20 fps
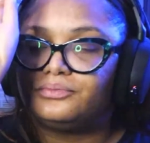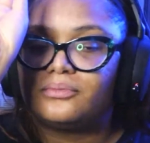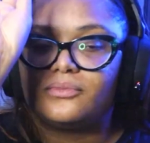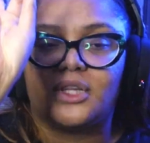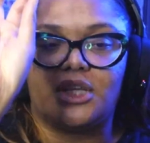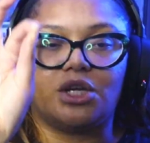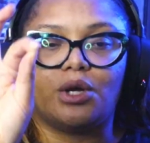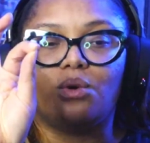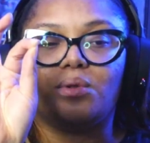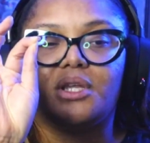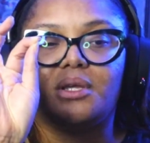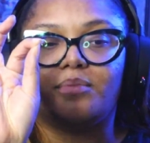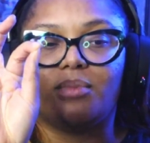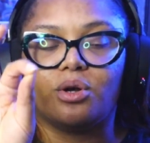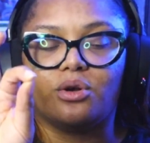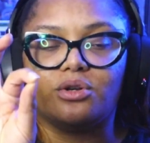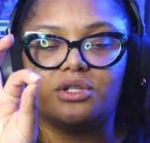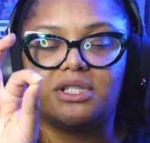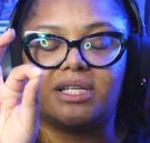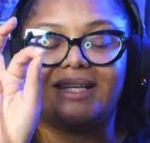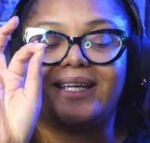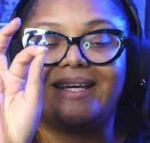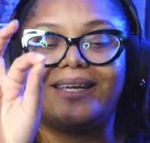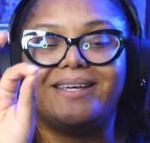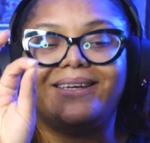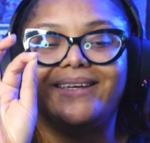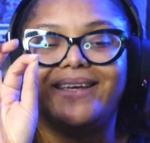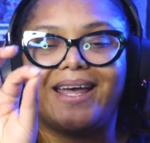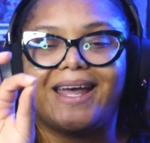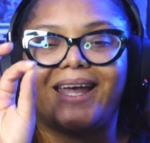The only person he
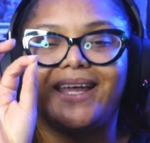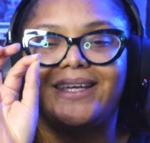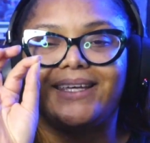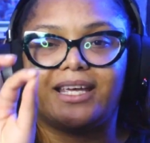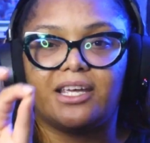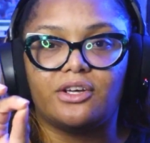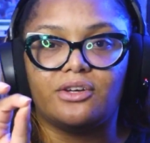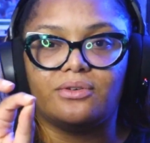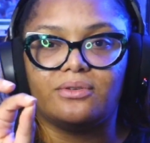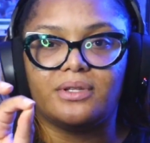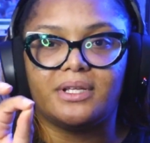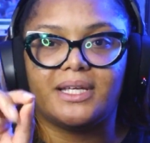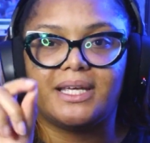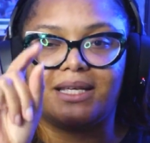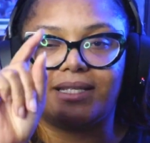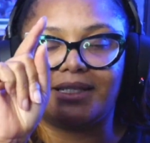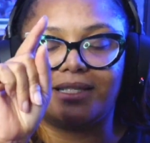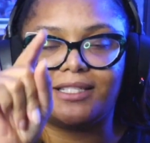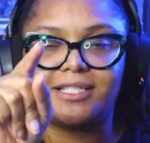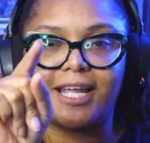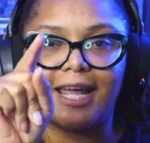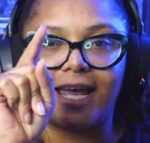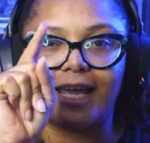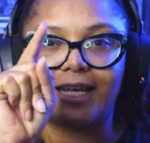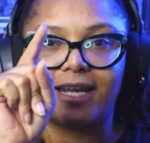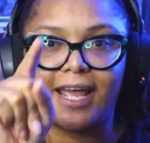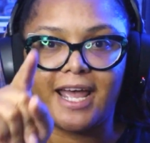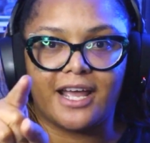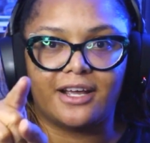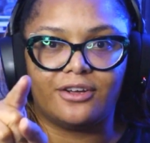can't kill is
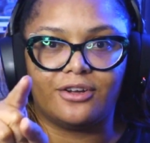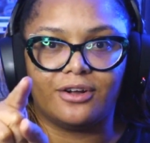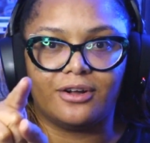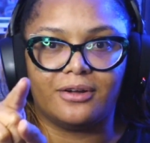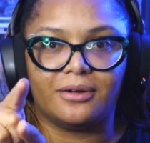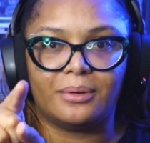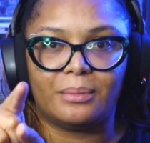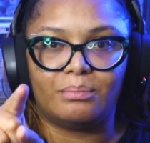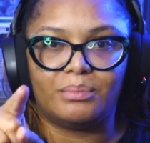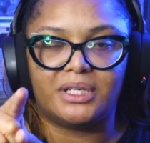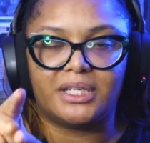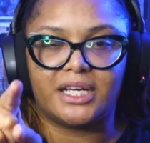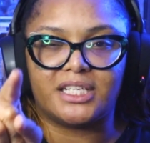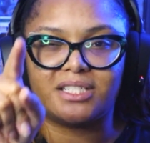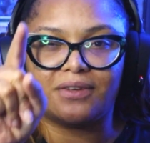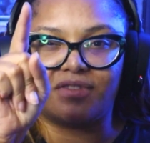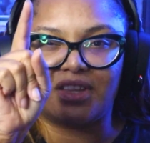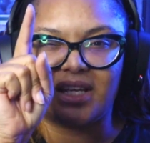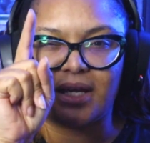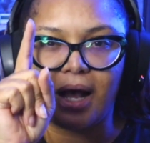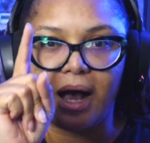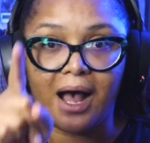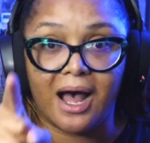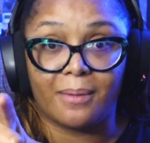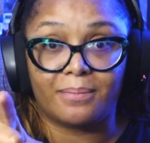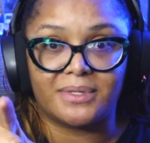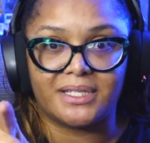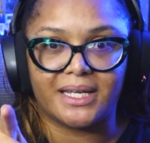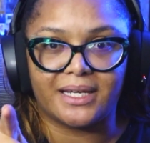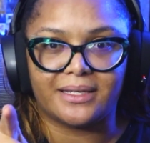Stan Edgar because of the
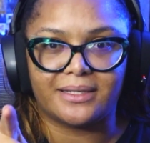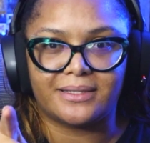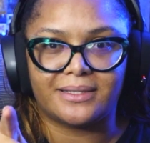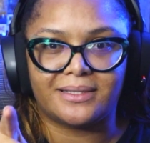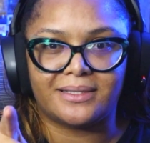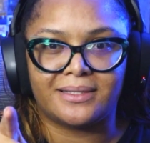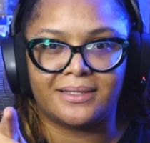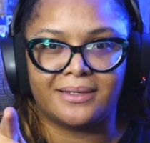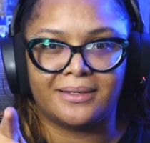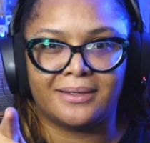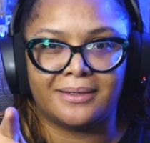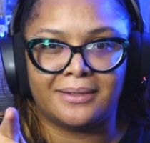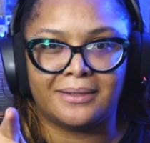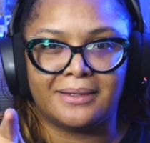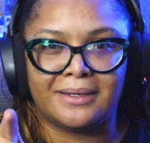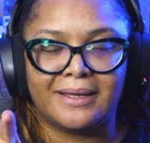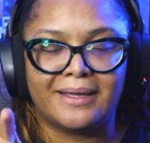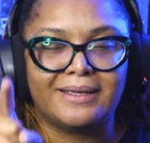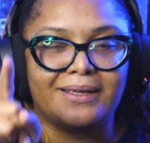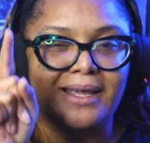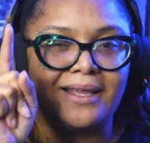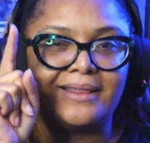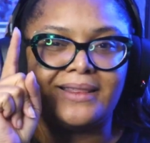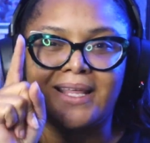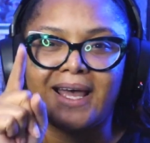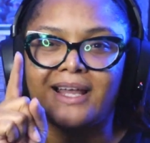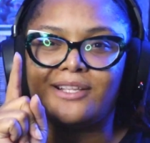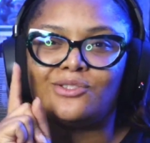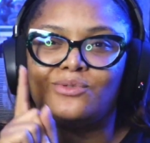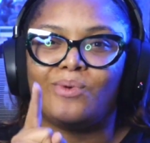optics.
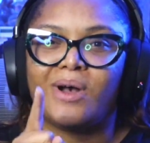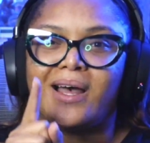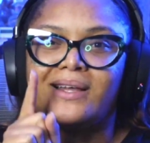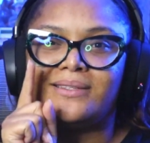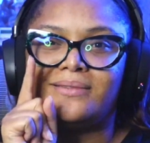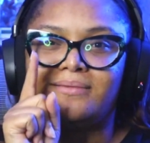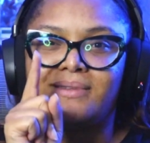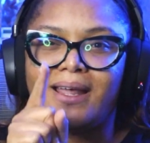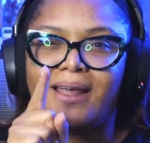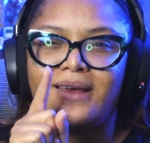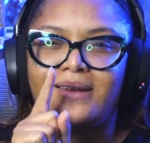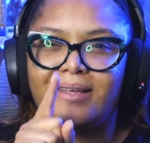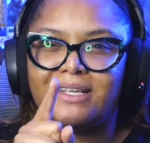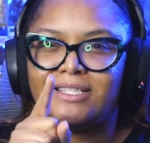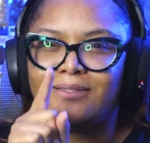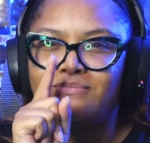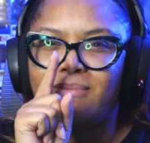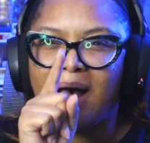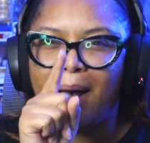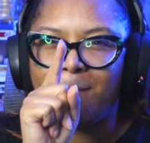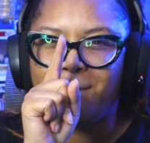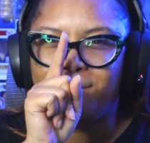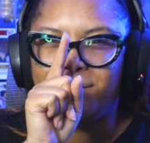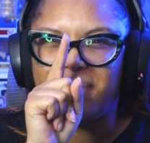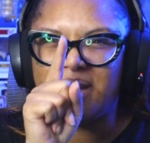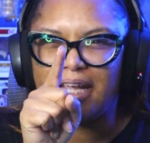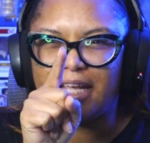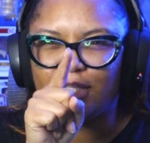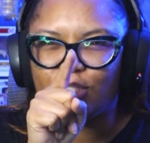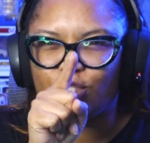That's why Stan is my
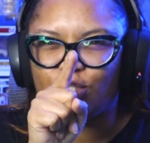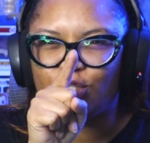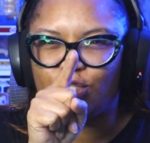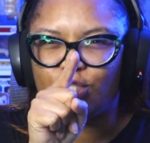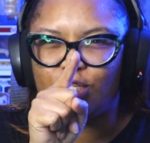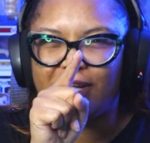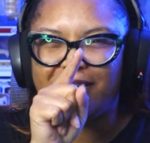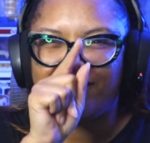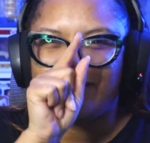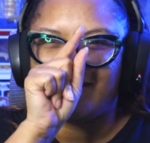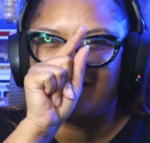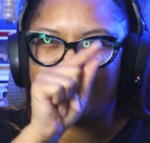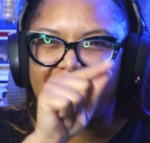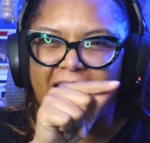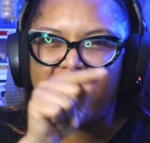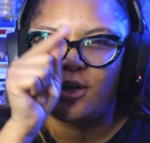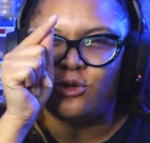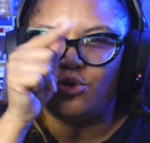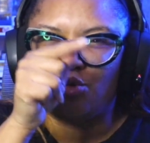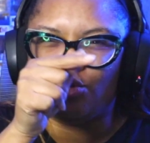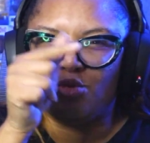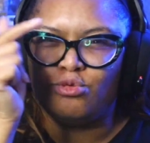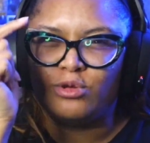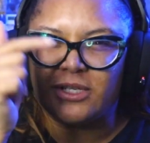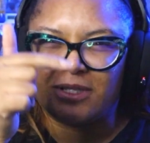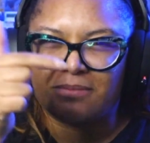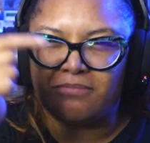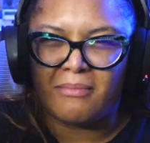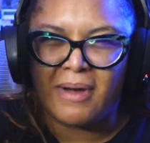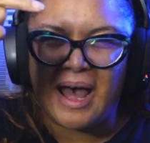bitch. That dude
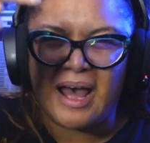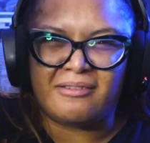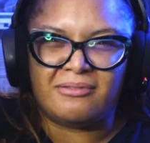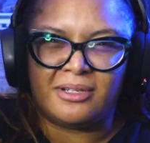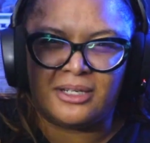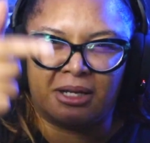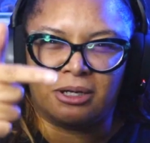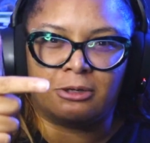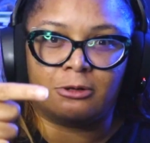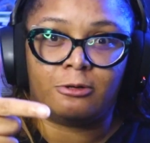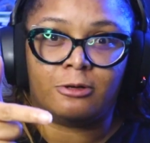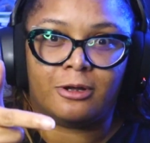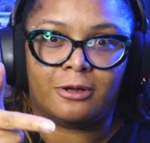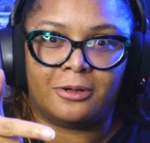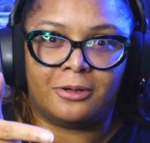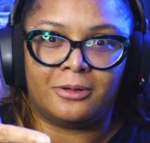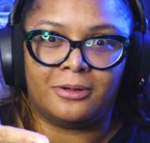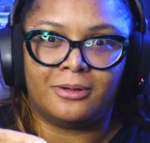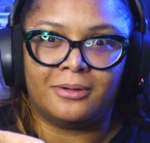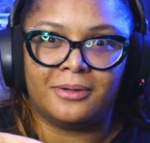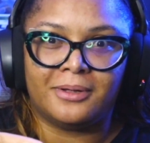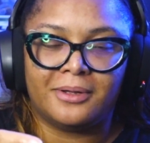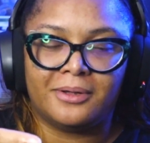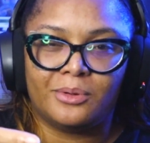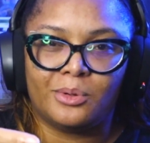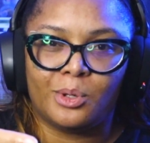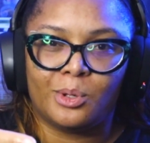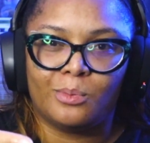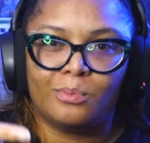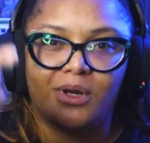is my nigga.
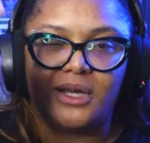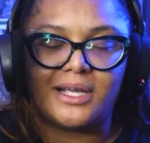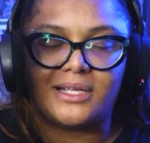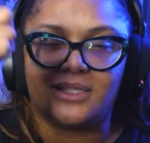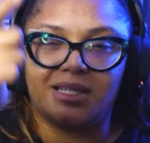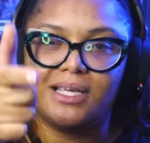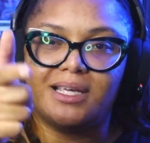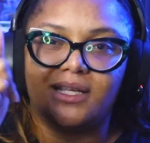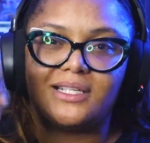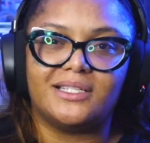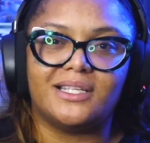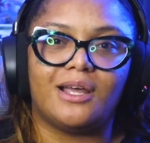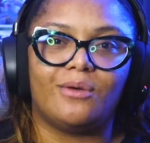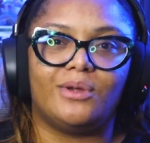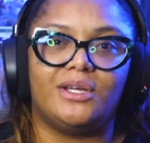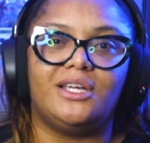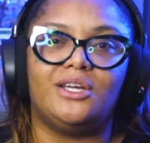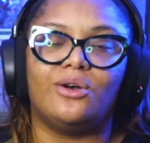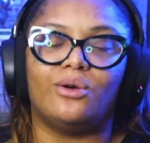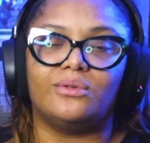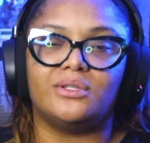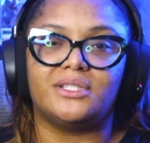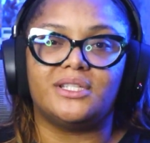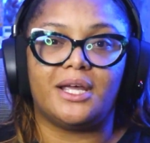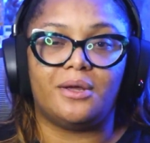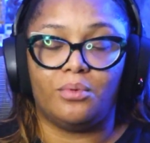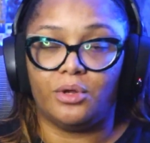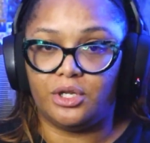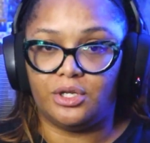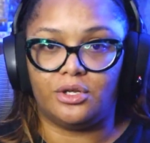Because he can say what he gonna say.
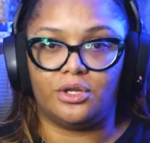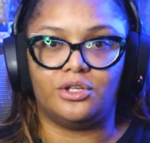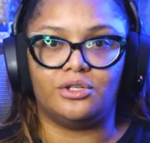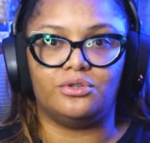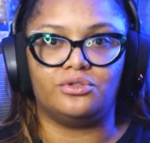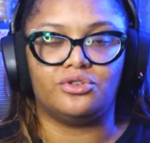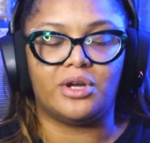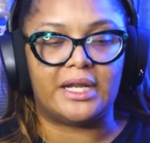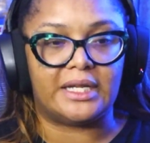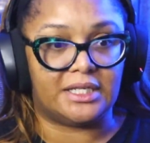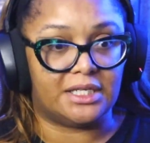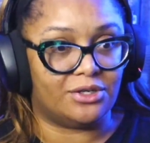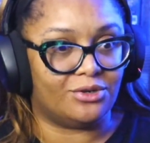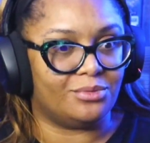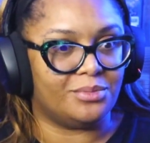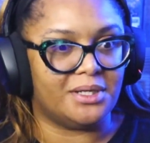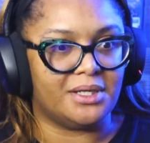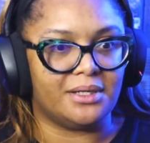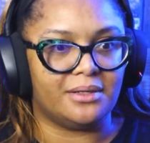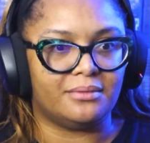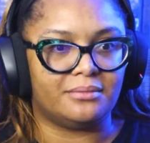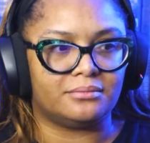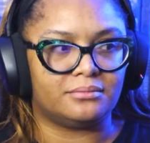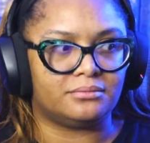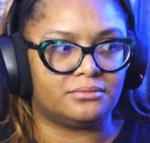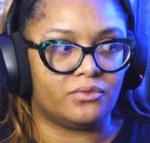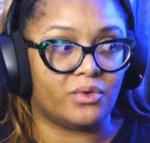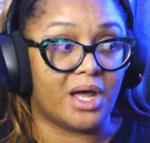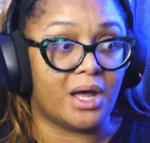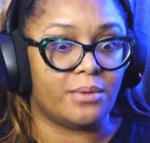What are you gonna do, try to kill me?
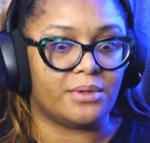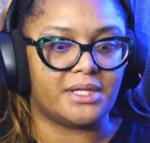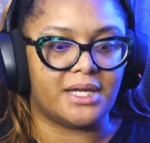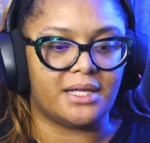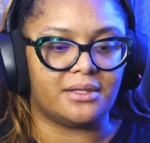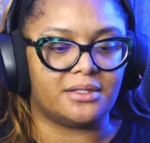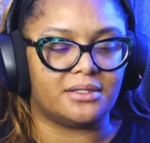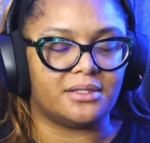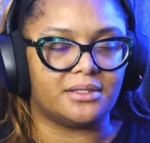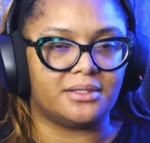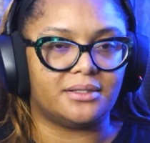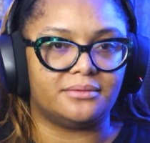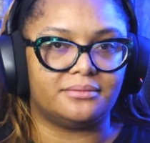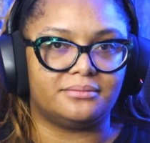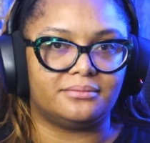How would that look?